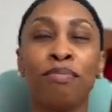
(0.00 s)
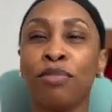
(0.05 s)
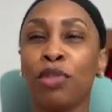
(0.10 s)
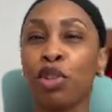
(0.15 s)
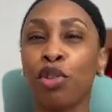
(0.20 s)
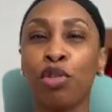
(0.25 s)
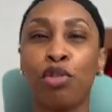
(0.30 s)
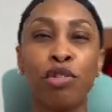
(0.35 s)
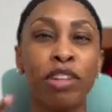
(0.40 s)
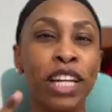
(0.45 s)

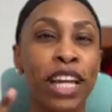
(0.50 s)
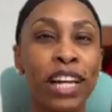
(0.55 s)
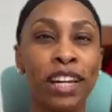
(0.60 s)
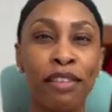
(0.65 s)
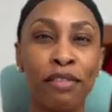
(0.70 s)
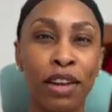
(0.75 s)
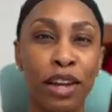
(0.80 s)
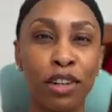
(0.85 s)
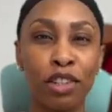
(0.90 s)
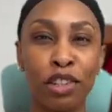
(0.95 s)

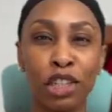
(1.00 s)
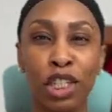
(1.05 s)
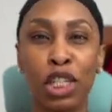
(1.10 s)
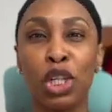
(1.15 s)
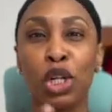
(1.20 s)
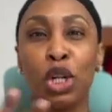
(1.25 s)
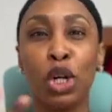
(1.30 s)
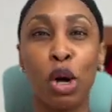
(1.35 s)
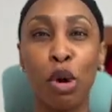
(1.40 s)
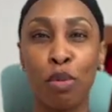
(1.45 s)
creative energy
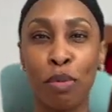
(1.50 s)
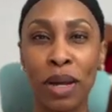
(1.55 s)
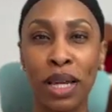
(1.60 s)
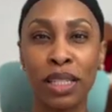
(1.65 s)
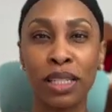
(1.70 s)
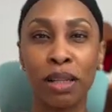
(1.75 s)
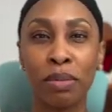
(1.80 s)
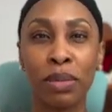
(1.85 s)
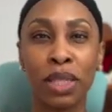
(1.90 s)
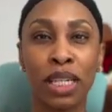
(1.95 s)
to go make
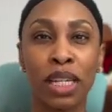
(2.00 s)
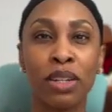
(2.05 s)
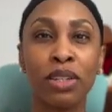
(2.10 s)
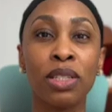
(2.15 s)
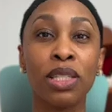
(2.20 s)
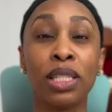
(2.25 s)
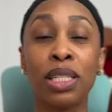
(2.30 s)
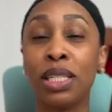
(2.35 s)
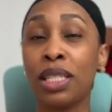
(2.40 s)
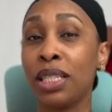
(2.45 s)
something
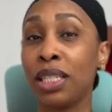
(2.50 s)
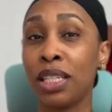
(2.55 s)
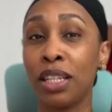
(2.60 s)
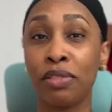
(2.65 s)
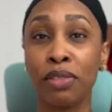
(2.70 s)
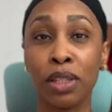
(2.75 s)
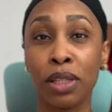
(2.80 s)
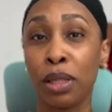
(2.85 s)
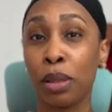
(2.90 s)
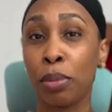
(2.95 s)
else, this is
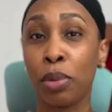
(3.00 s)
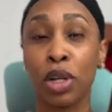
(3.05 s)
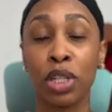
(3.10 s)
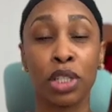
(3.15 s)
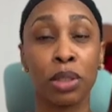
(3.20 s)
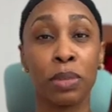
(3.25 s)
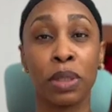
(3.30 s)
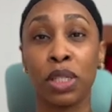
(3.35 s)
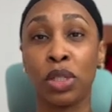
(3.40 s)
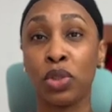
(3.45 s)
definitely the
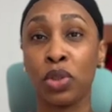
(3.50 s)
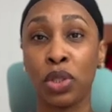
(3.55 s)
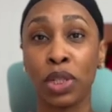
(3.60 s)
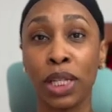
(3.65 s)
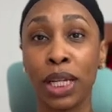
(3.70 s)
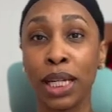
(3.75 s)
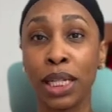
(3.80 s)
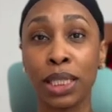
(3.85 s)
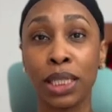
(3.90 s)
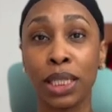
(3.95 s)
project, because you can
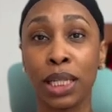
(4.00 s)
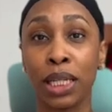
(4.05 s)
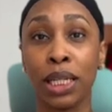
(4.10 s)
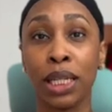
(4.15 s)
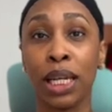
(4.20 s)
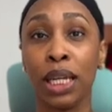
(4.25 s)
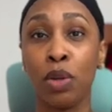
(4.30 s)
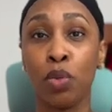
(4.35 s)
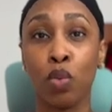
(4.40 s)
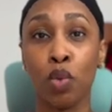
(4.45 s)
get it done
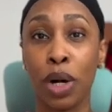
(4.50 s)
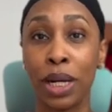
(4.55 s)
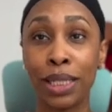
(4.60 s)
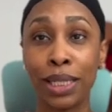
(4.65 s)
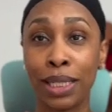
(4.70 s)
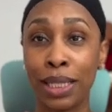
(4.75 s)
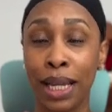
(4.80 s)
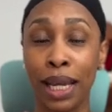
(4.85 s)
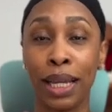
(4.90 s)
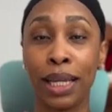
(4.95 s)
in one
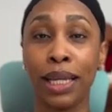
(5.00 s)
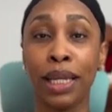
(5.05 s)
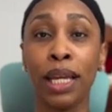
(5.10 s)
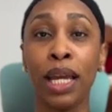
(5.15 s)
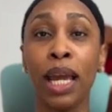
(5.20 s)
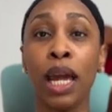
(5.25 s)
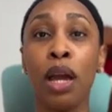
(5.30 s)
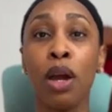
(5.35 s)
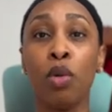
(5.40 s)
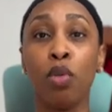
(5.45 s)
day,
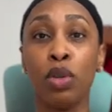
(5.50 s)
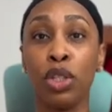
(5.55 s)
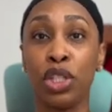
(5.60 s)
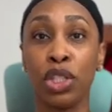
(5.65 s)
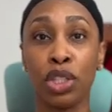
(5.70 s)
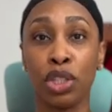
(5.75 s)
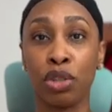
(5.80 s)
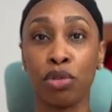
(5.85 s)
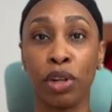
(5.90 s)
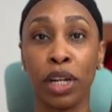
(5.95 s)
which
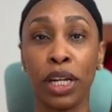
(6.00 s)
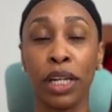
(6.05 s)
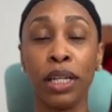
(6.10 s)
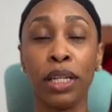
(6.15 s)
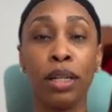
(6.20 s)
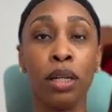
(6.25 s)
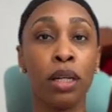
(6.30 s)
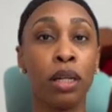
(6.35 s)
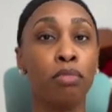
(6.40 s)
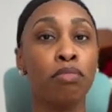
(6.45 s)
is great.
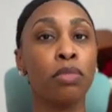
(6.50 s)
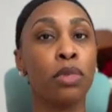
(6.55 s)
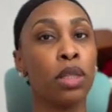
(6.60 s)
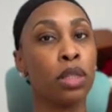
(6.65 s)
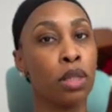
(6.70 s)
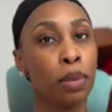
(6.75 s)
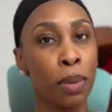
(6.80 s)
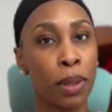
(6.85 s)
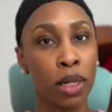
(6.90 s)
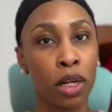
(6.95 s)

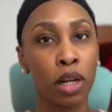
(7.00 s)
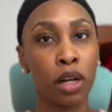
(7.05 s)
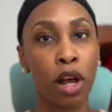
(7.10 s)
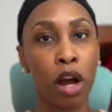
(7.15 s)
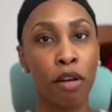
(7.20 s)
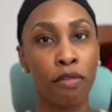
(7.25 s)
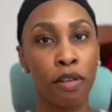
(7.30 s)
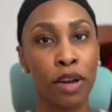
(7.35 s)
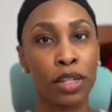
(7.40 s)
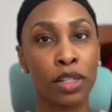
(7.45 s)
Depending on
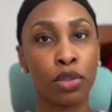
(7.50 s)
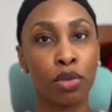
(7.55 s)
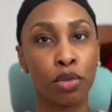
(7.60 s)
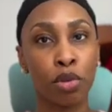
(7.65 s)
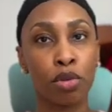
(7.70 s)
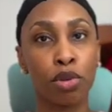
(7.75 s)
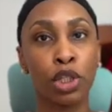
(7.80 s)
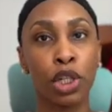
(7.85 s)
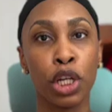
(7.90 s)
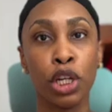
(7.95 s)
how fast you
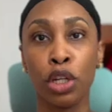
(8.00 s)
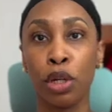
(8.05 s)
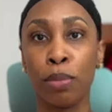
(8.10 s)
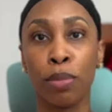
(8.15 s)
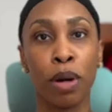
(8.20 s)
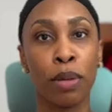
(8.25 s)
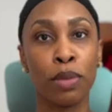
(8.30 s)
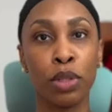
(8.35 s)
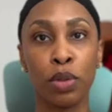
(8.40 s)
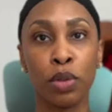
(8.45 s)
crochet, you can
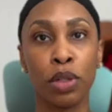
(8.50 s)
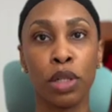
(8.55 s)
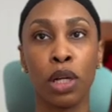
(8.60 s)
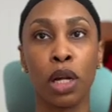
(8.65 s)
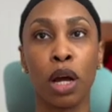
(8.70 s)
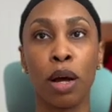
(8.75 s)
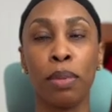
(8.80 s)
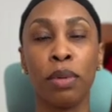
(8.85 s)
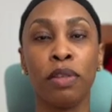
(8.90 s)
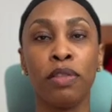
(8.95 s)
probably do it in a
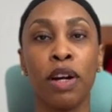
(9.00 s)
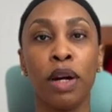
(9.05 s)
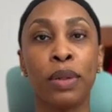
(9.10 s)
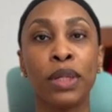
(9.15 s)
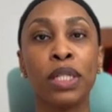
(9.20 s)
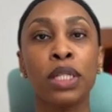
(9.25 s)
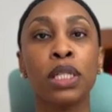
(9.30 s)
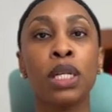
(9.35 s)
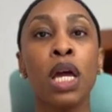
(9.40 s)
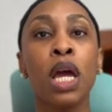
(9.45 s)
couple of
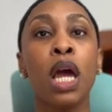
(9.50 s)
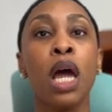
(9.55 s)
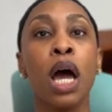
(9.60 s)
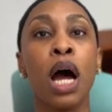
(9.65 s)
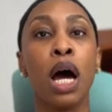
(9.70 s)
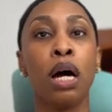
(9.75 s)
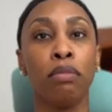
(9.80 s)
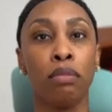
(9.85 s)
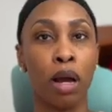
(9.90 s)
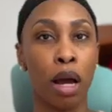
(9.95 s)
hours.
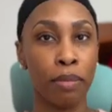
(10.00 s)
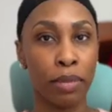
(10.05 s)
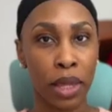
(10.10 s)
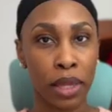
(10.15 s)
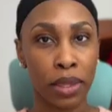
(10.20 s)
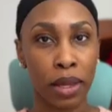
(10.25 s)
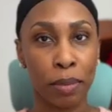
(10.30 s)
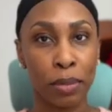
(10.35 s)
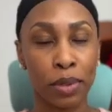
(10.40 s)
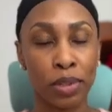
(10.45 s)
I'm
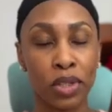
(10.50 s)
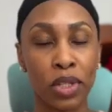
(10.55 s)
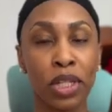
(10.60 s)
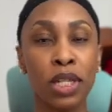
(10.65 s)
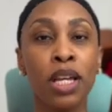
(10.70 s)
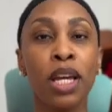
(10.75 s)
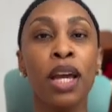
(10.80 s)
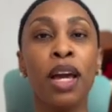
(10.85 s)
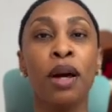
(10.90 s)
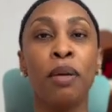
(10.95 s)
not that
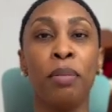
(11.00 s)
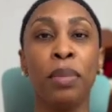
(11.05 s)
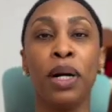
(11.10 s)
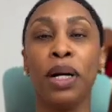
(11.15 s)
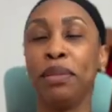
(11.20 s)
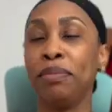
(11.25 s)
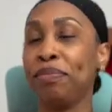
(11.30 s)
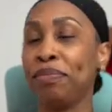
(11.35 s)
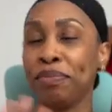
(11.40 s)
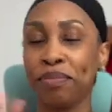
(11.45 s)
person,
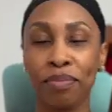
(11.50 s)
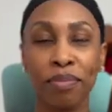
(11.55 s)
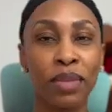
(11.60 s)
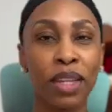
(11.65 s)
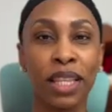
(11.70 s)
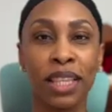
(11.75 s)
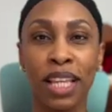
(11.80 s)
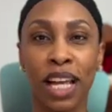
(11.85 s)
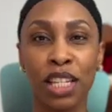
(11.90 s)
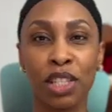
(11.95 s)
but
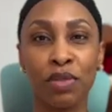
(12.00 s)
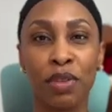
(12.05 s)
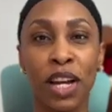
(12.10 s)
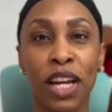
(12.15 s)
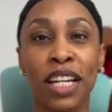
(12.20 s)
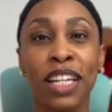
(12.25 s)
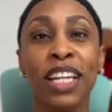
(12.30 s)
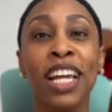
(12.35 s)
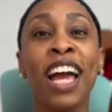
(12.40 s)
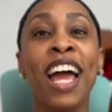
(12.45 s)
that's
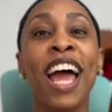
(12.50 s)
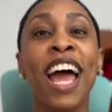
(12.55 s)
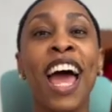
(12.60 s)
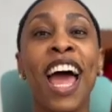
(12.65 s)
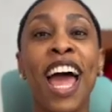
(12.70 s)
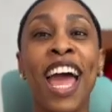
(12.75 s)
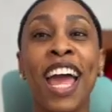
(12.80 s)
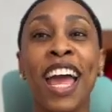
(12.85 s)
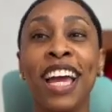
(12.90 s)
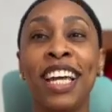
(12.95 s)
fine.
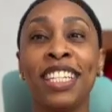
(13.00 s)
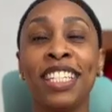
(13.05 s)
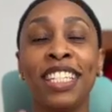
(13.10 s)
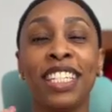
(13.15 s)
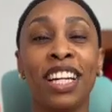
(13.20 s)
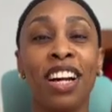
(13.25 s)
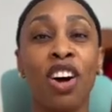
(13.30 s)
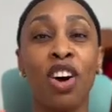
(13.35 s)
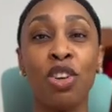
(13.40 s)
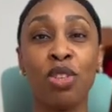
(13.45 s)
And
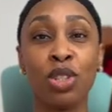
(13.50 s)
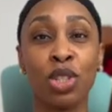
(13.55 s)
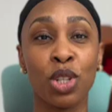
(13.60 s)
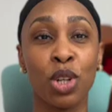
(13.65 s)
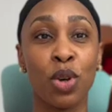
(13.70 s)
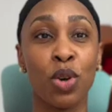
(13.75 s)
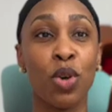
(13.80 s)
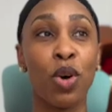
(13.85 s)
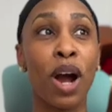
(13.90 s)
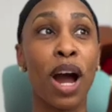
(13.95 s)

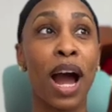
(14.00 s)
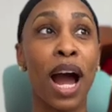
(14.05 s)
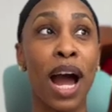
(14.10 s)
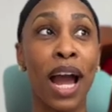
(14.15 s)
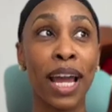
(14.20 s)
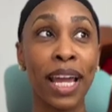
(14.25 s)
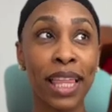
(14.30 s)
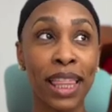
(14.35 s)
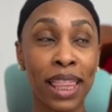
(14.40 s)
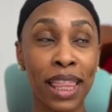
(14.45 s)
also,
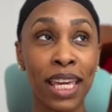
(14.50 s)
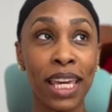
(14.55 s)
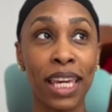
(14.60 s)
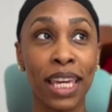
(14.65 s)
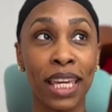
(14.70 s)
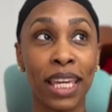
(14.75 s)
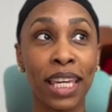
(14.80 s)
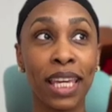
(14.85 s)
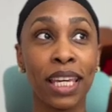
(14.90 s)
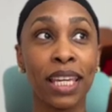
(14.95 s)
I
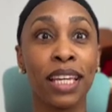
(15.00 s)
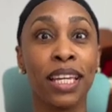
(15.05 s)
think